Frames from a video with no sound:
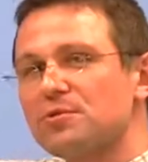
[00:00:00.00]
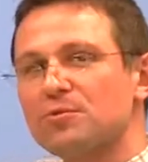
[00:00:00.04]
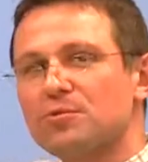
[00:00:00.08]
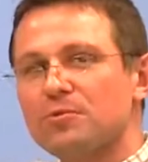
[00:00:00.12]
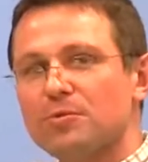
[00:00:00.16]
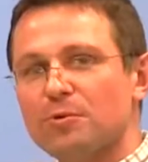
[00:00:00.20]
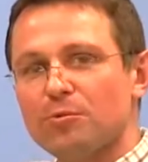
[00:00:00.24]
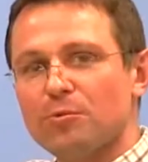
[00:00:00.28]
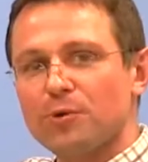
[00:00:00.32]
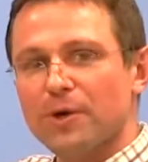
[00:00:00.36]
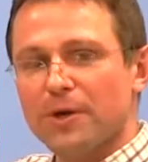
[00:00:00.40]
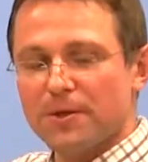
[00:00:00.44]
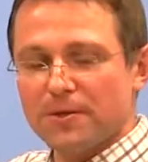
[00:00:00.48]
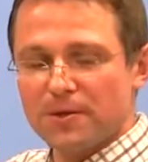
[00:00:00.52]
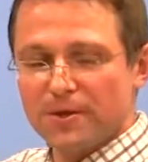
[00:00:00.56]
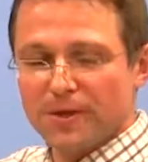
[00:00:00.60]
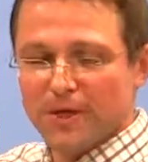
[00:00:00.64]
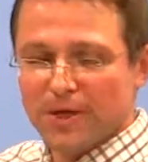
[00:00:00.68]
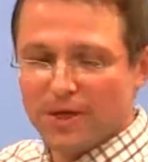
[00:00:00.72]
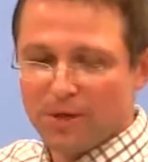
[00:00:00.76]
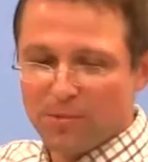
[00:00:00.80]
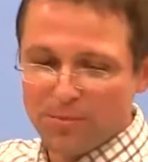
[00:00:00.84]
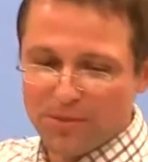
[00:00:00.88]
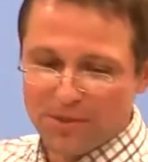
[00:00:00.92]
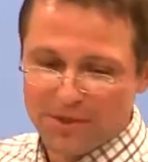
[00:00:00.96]
of why they
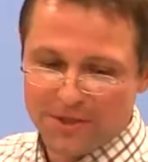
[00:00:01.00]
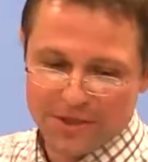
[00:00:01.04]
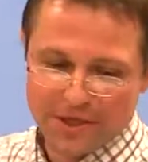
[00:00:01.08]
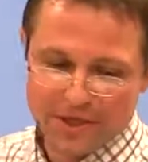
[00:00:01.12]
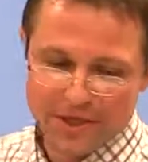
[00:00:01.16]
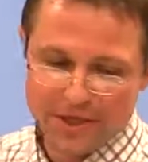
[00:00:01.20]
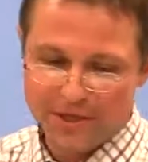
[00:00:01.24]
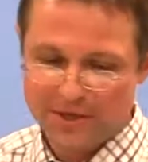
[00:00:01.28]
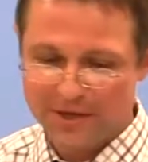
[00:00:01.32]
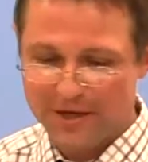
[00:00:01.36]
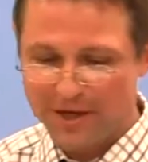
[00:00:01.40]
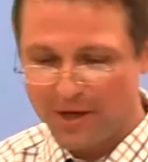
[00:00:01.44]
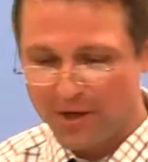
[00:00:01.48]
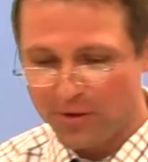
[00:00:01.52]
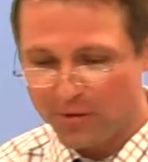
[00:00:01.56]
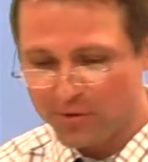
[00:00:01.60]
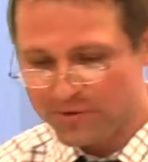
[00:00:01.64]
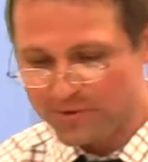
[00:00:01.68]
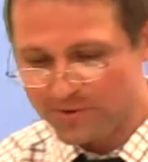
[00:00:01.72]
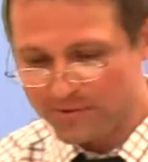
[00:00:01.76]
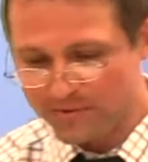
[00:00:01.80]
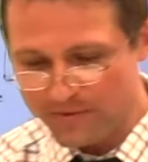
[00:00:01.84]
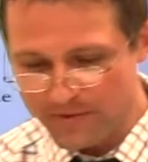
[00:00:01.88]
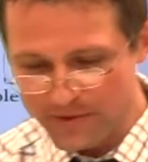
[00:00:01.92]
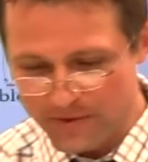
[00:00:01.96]
are, but I
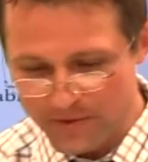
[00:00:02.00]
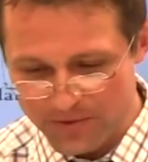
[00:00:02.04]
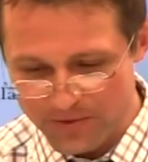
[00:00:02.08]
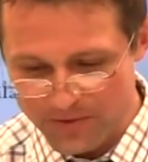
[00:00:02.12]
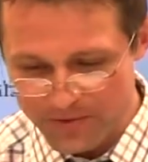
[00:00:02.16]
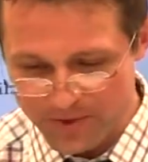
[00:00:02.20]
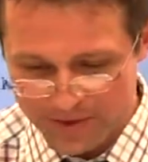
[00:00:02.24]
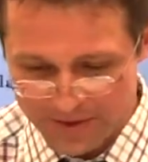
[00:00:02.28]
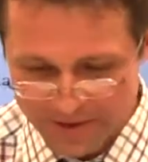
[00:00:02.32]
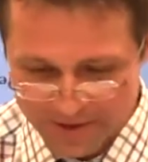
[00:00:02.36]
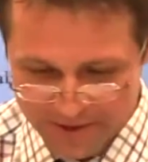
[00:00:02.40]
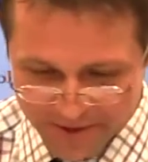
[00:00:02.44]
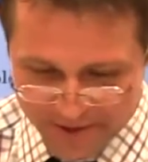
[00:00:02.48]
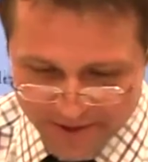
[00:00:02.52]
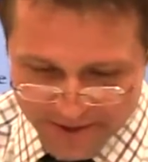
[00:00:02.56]
also felt that